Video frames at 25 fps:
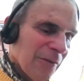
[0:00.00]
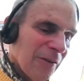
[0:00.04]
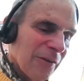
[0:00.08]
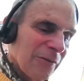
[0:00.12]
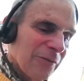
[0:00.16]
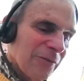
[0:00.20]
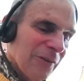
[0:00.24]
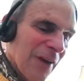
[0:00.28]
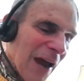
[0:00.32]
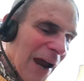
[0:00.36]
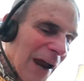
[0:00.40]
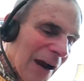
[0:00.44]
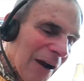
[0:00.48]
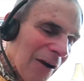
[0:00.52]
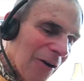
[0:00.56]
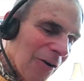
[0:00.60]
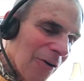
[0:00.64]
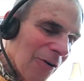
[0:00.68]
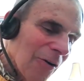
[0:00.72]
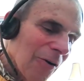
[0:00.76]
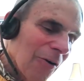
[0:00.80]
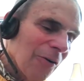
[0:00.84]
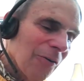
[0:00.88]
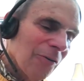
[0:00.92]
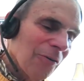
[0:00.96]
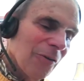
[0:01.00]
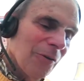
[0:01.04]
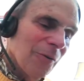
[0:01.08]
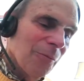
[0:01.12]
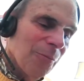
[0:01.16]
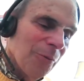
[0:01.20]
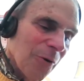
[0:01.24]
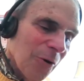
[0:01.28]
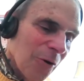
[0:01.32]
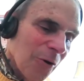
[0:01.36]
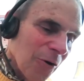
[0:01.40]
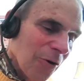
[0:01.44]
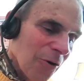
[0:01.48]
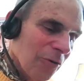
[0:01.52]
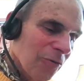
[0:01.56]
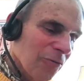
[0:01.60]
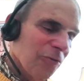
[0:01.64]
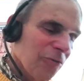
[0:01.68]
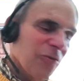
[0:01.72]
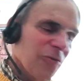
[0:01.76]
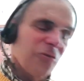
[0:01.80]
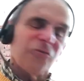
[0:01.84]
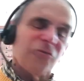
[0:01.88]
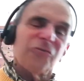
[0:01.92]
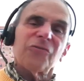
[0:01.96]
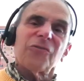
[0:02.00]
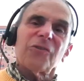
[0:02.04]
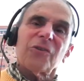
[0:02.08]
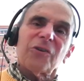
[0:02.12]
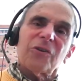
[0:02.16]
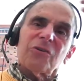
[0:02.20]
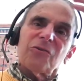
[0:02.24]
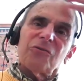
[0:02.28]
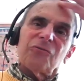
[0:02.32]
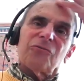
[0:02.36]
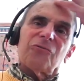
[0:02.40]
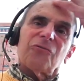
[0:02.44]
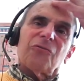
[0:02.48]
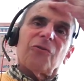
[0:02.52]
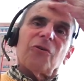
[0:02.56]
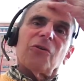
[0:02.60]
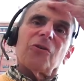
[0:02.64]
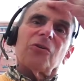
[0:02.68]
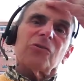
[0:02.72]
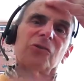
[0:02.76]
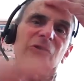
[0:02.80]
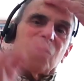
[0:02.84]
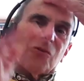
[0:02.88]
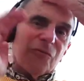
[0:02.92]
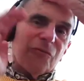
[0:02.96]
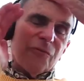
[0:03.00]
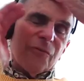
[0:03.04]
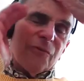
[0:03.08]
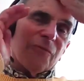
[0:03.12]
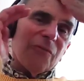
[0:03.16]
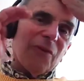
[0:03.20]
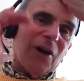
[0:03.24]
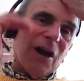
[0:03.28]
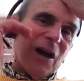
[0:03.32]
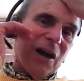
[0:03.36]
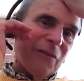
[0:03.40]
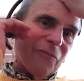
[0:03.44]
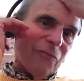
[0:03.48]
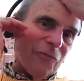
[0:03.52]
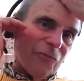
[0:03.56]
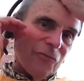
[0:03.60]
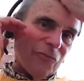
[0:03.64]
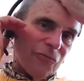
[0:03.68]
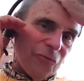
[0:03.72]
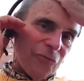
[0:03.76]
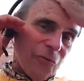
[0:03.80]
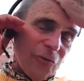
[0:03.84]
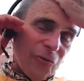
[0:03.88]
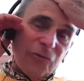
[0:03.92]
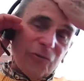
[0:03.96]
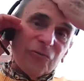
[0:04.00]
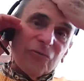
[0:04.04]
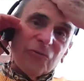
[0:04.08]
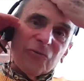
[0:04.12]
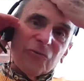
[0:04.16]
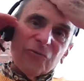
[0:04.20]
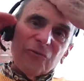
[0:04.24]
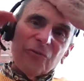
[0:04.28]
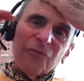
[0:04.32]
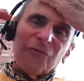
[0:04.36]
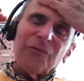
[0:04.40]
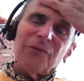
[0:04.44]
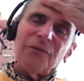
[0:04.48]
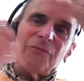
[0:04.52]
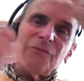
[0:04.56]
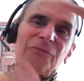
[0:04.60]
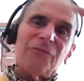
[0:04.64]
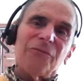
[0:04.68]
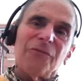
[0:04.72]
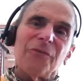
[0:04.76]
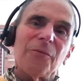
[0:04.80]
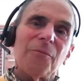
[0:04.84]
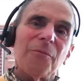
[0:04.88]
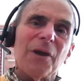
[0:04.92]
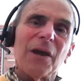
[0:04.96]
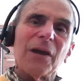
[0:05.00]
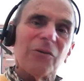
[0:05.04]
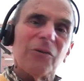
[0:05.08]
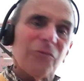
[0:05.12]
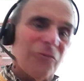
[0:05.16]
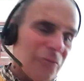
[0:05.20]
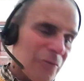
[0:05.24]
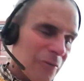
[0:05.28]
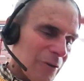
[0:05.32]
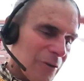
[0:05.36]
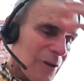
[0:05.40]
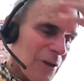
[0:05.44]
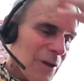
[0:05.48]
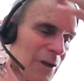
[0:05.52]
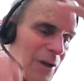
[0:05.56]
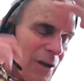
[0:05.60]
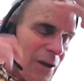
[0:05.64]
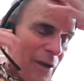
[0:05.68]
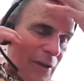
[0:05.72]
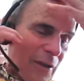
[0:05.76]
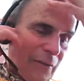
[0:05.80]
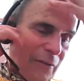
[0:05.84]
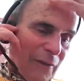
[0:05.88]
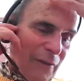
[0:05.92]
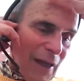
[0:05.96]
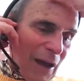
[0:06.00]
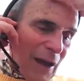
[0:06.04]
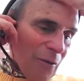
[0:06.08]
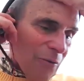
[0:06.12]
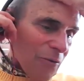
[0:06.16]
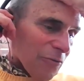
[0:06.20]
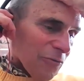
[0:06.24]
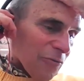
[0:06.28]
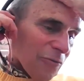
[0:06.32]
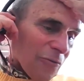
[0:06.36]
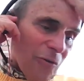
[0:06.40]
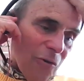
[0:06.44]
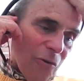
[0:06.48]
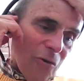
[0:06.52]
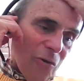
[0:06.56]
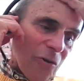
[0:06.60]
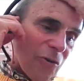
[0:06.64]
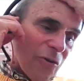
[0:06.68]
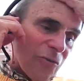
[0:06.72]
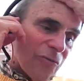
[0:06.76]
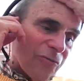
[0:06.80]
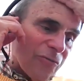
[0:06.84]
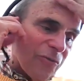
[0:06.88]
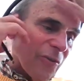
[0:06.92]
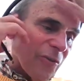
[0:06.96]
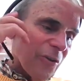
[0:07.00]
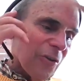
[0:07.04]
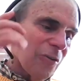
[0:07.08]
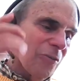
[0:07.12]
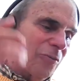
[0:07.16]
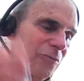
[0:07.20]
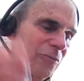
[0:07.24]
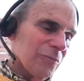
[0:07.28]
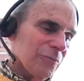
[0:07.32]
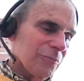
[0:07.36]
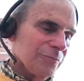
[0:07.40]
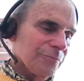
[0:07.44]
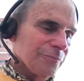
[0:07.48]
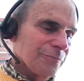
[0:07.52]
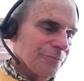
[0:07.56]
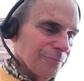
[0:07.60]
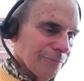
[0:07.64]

The terror, the purges, the control over rival sources of information. That was also